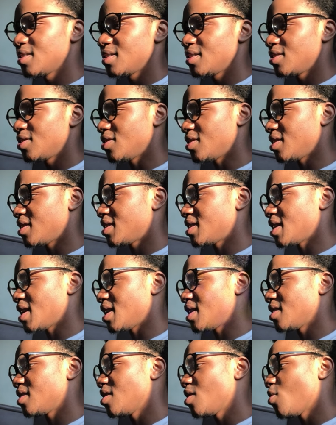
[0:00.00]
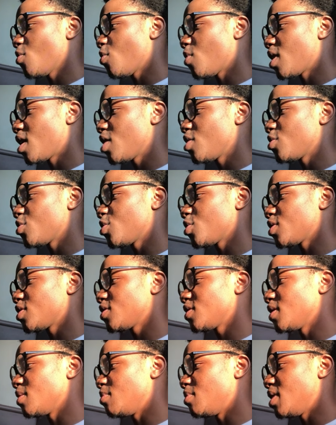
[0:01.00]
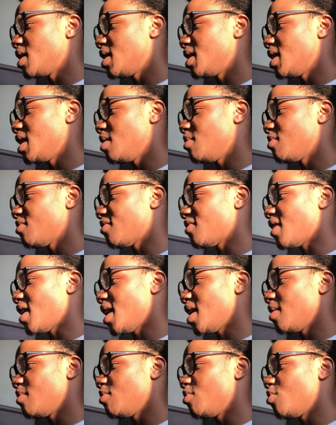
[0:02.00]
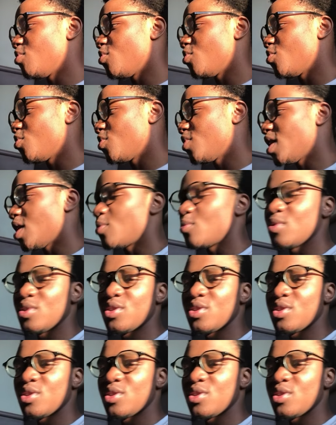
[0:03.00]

Do you understand? What are your thoughts on the brand name vibe that we